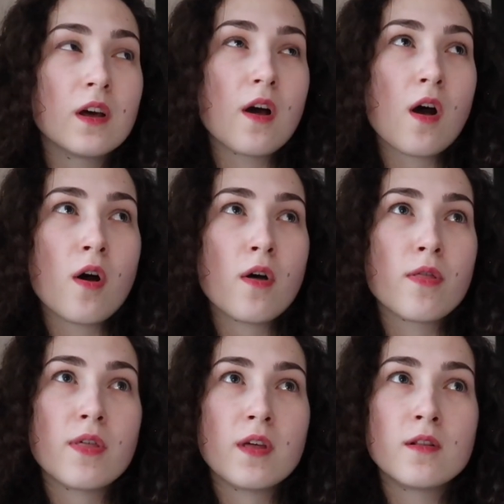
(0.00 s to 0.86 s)

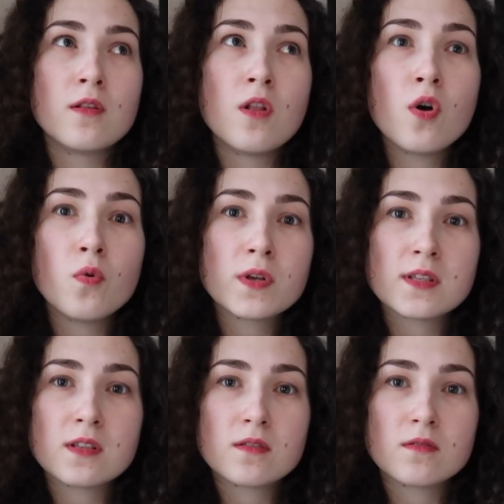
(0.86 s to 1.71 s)
the
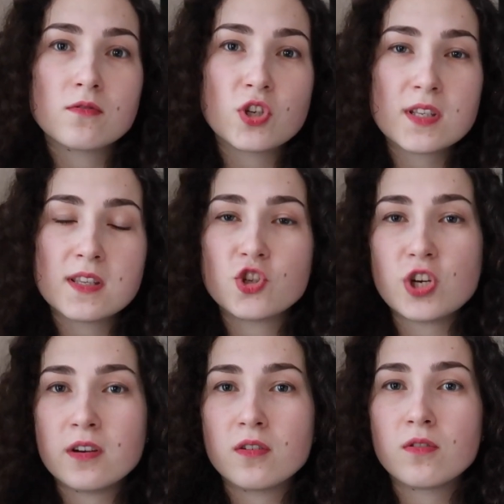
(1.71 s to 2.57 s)
lowest, just
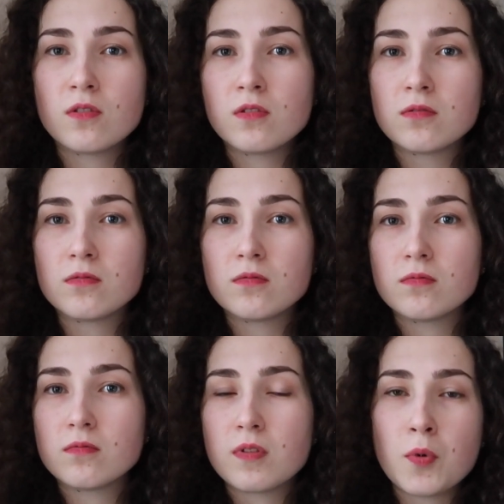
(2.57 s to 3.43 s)

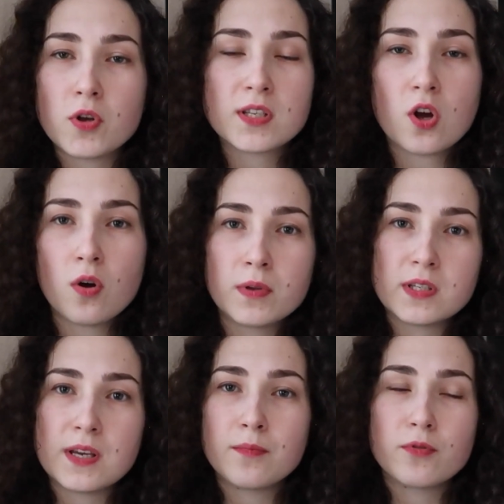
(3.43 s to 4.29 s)
the most
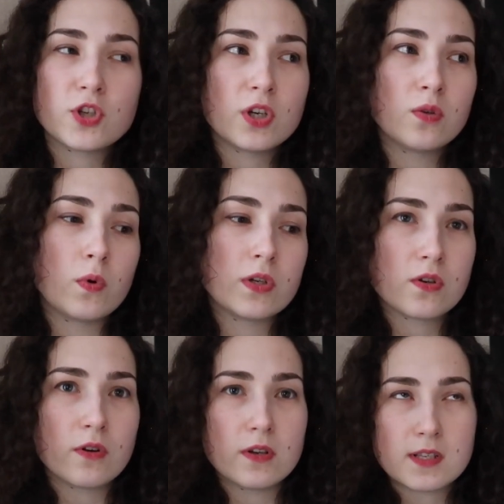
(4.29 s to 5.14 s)
common temperature in
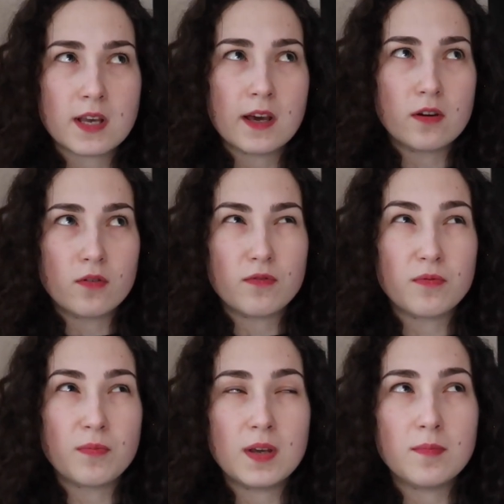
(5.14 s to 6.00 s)
winter is kind of
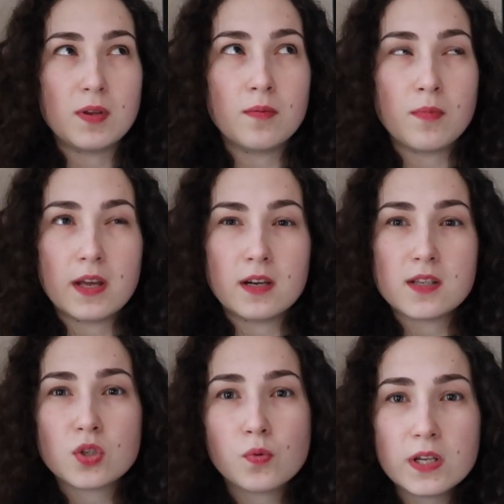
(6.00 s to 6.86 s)
maybe
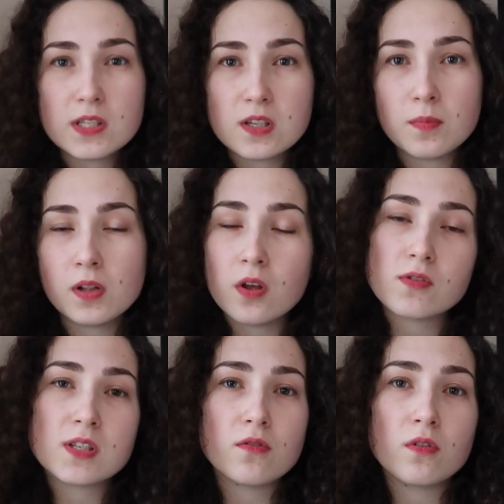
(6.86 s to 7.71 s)
-20 below
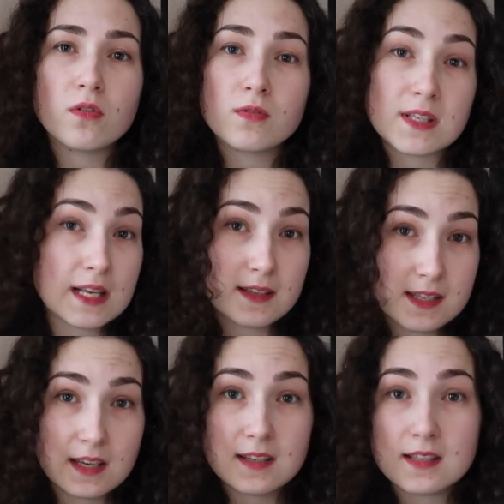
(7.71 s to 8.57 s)
0
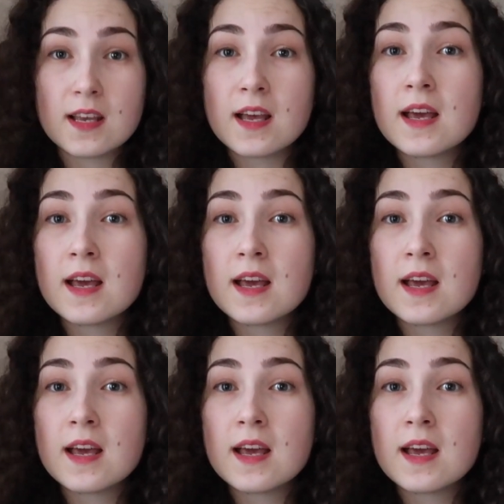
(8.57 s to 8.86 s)
Celsius.